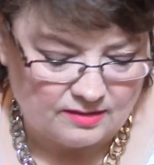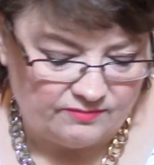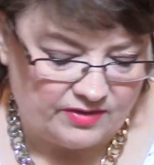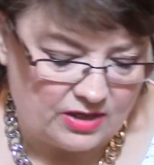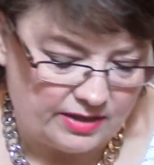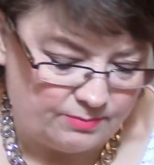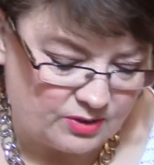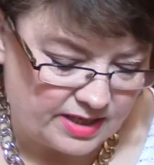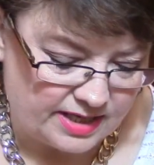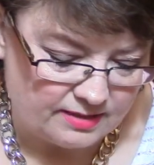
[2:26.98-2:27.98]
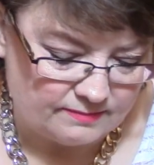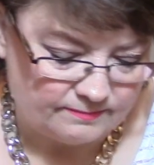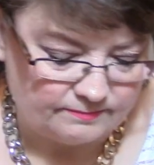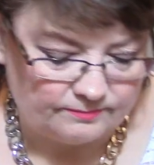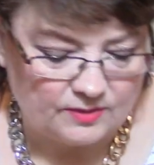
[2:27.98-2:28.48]
Very pretty.
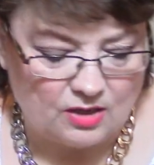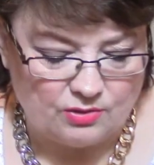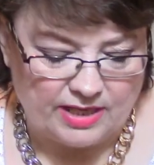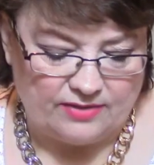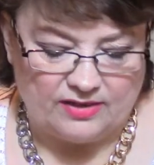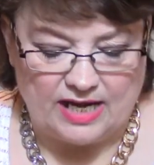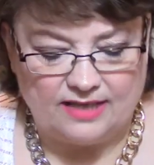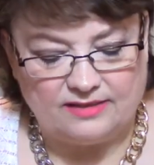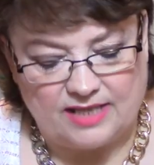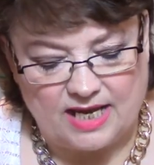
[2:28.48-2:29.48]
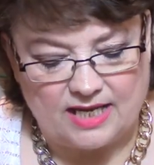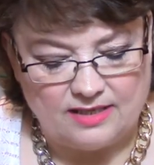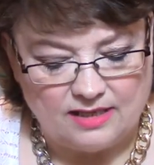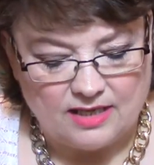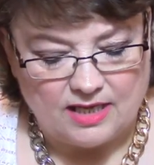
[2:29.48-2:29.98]
Okay, the next thing